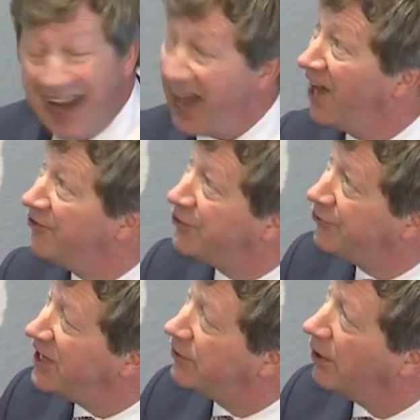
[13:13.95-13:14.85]
And
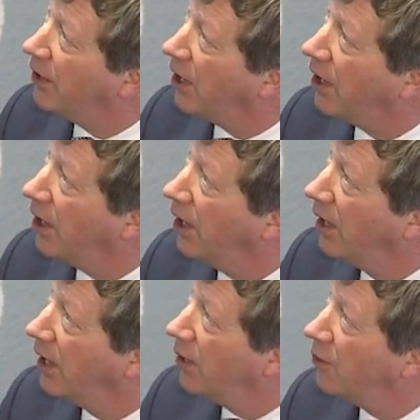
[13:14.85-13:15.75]
indeed, uh,
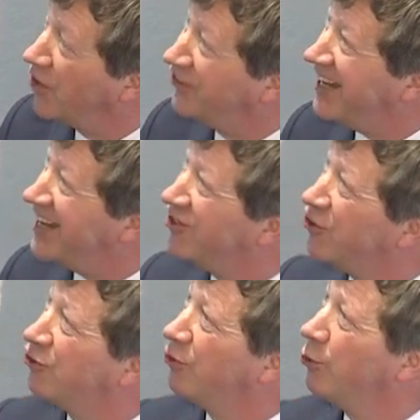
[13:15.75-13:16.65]
the data
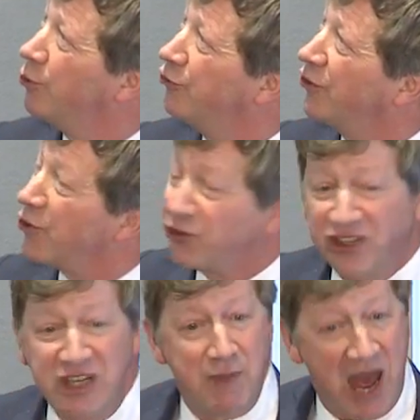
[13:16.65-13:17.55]
shows that the
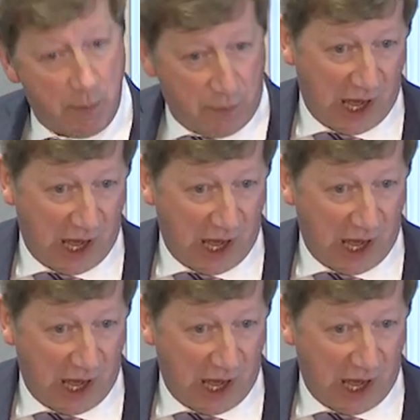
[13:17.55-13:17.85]
CMET